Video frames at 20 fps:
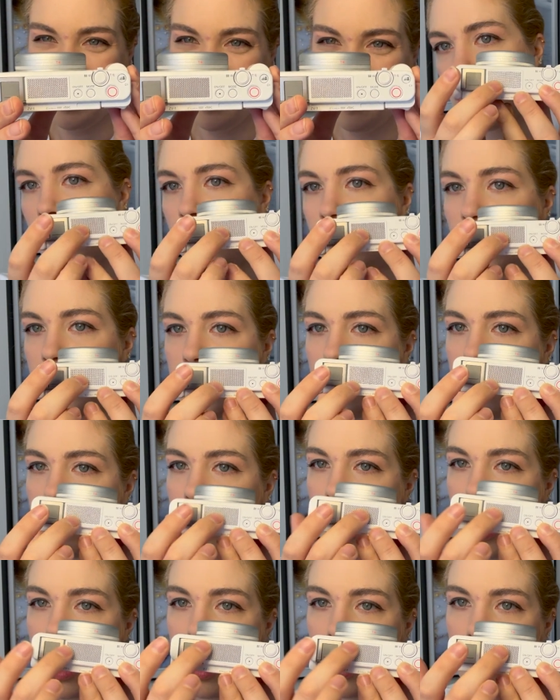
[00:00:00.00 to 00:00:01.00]
We've also
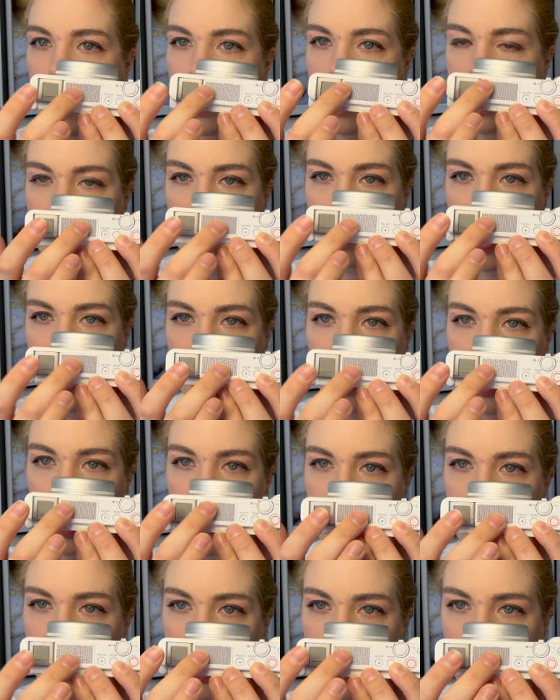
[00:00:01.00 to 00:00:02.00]
got the speaker
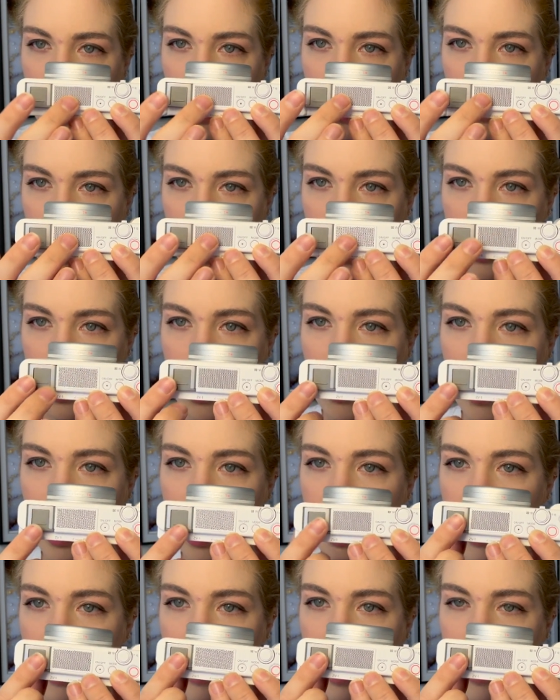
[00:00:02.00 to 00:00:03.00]
so you can hear what you're
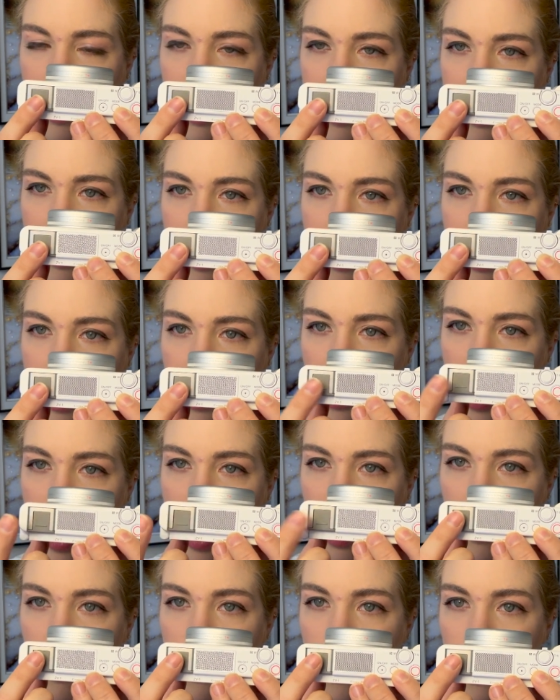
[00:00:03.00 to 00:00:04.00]
shooting, and then this is the
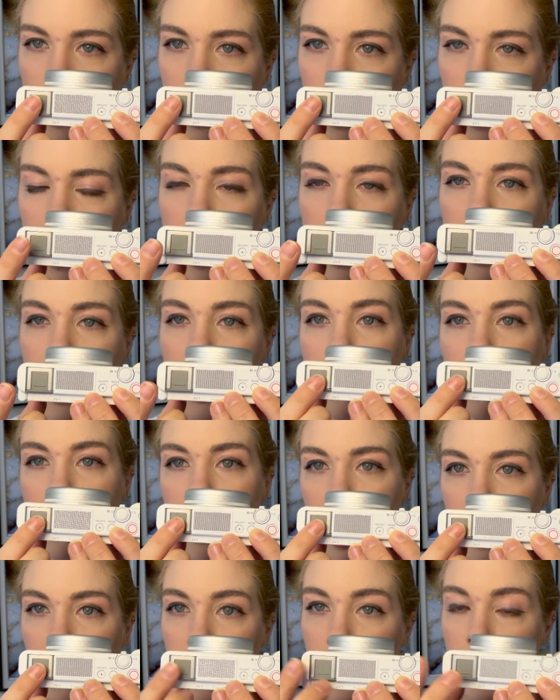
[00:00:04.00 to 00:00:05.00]
jack for the
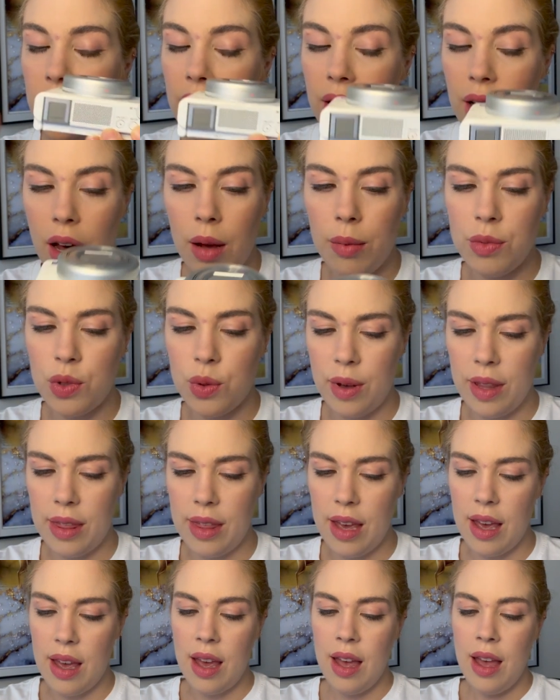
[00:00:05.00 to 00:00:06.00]
microphone that comes with
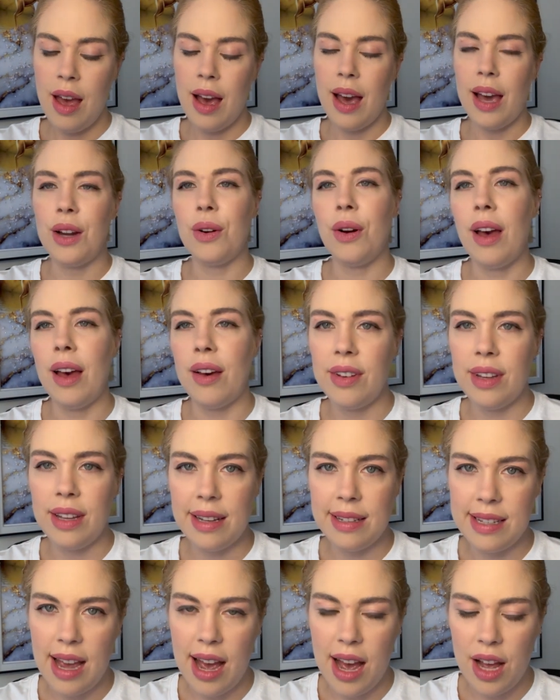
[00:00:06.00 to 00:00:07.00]
it. I don't have it
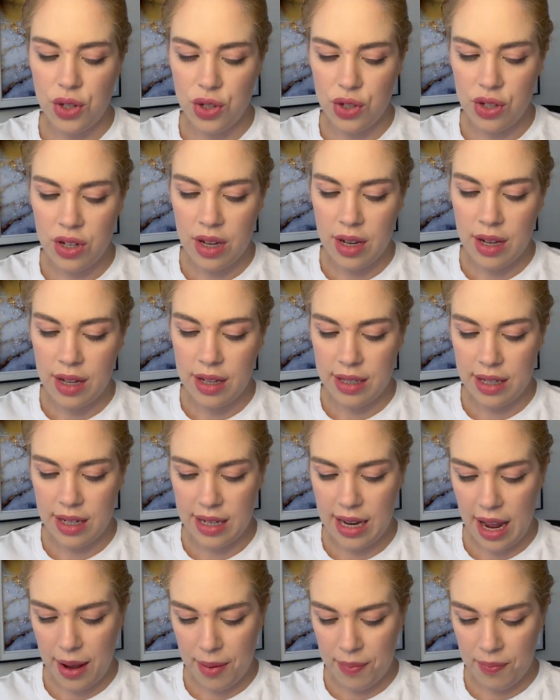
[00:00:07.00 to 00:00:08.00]
attached
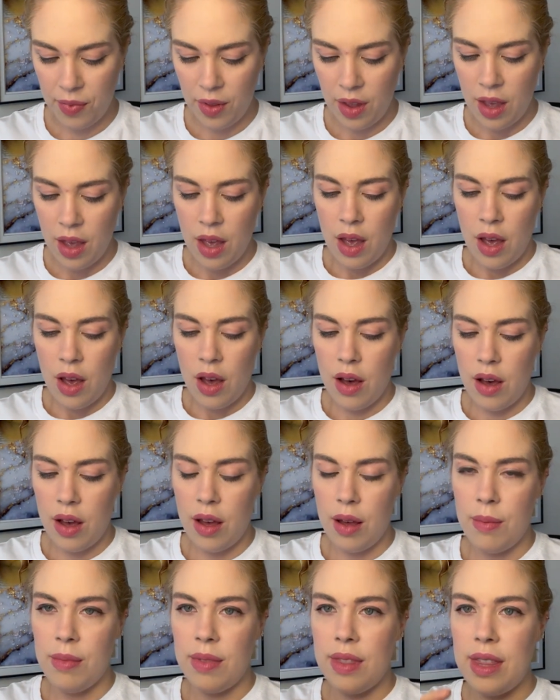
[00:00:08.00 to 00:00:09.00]
today.
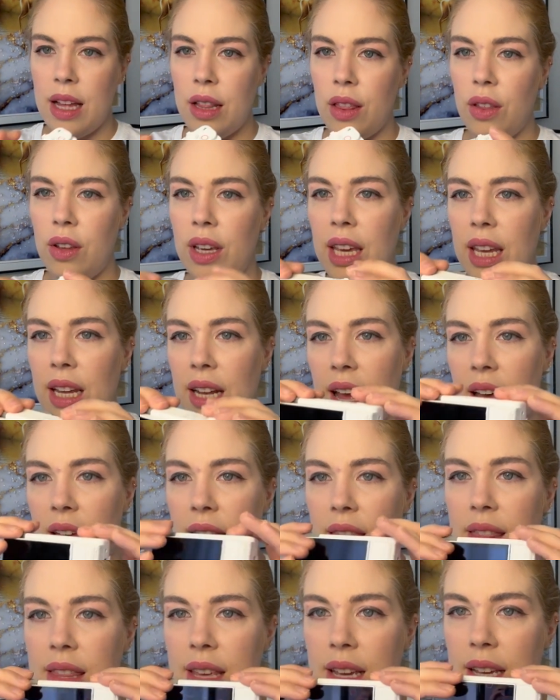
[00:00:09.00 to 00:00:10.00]
Then looking
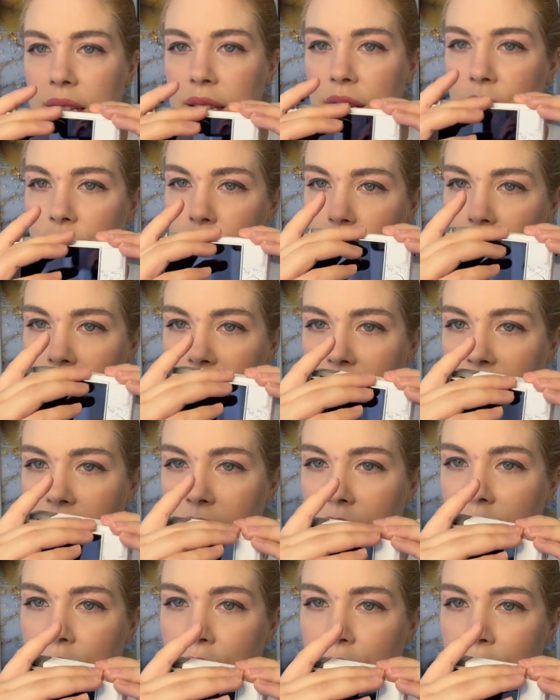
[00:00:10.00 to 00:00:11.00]
at this right
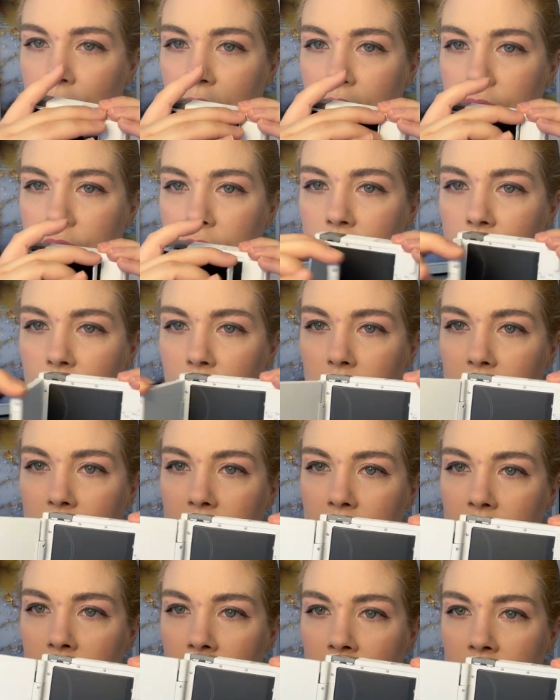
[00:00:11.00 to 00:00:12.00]
here, so this
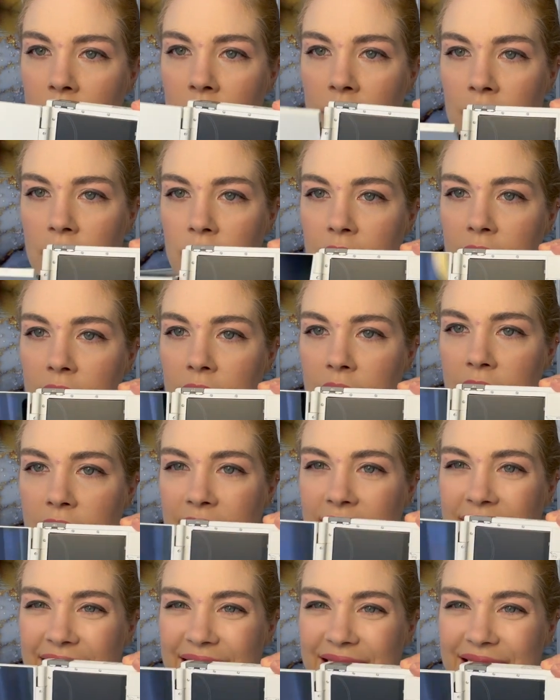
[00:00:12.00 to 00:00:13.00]
screen
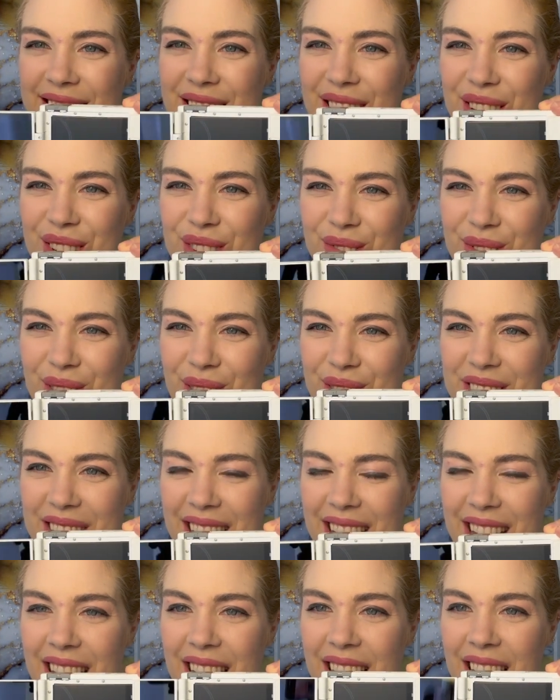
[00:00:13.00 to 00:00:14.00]
does
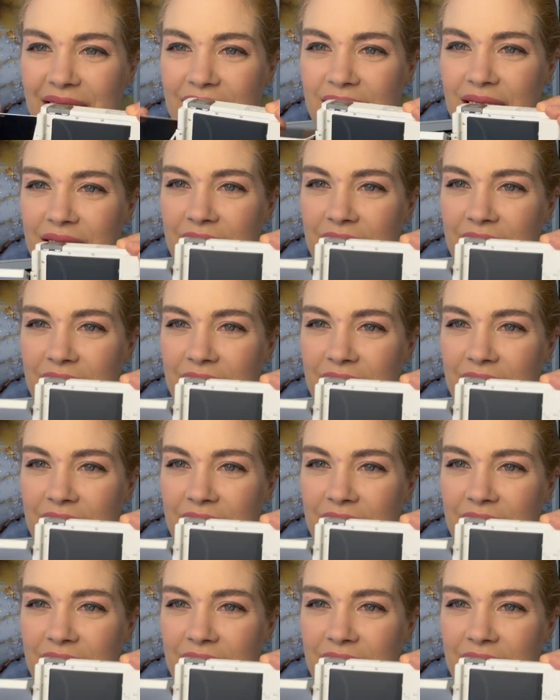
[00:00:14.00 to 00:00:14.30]
rotate,